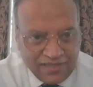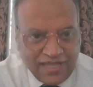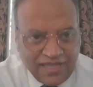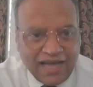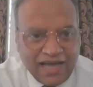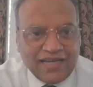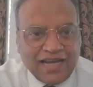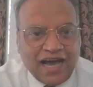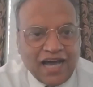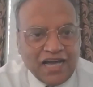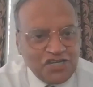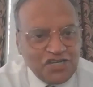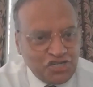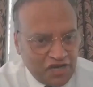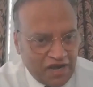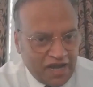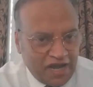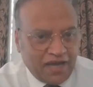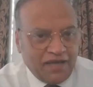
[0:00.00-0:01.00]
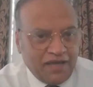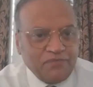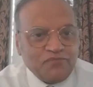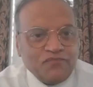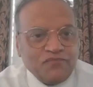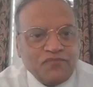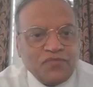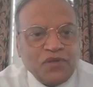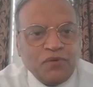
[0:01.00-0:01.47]
that I share
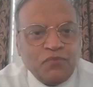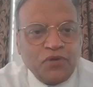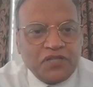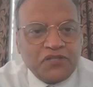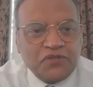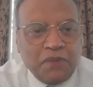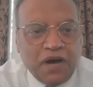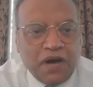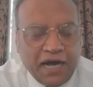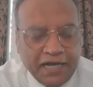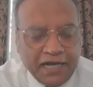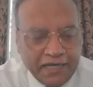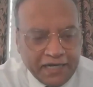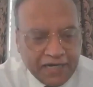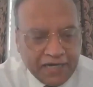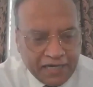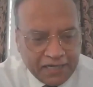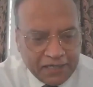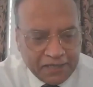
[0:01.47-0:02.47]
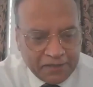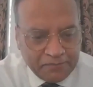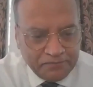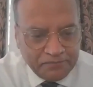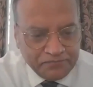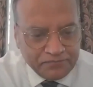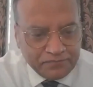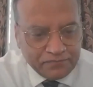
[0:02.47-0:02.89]
with my um,